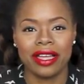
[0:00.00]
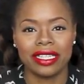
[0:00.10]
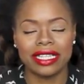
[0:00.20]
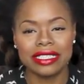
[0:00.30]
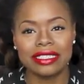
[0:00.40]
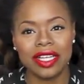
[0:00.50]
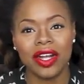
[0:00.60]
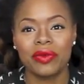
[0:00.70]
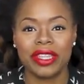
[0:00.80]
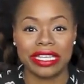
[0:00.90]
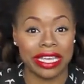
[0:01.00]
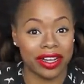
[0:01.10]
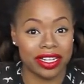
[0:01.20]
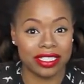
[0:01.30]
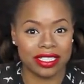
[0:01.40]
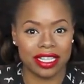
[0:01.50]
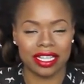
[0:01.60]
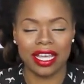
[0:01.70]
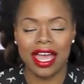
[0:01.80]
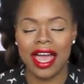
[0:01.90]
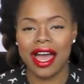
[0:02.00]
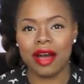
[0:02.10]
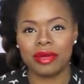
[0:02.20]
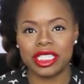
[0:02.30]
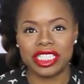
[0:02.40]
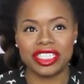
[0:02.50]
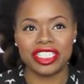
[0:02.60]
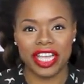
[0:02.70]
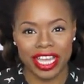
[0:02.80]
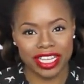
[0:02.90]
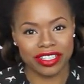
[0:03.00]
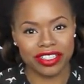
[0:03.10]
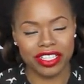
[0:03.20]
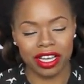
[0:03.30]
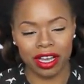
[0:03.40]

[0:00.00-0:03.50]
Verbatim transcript: Let's start with Garrison, how much he's changed.